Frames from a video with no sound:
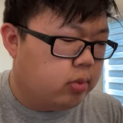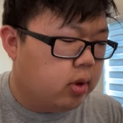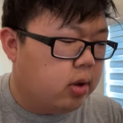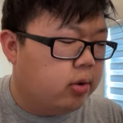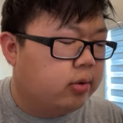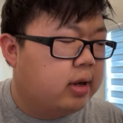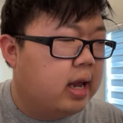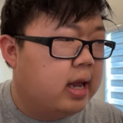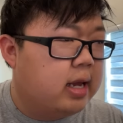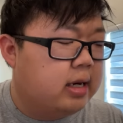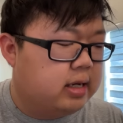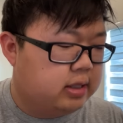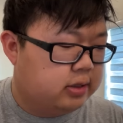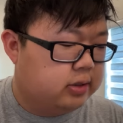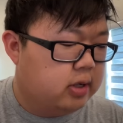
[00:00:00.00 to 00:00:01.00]
Okay, it
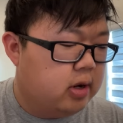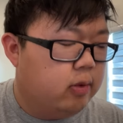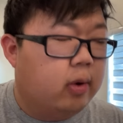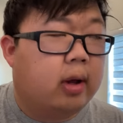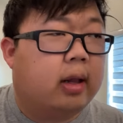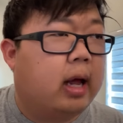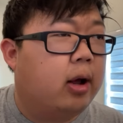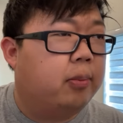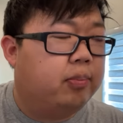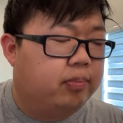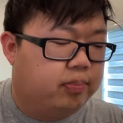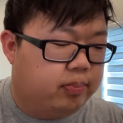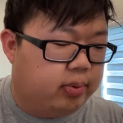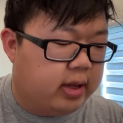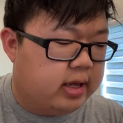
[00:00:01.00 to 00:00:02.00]
is. Well, I'll
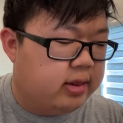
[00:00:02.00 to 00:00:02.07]
play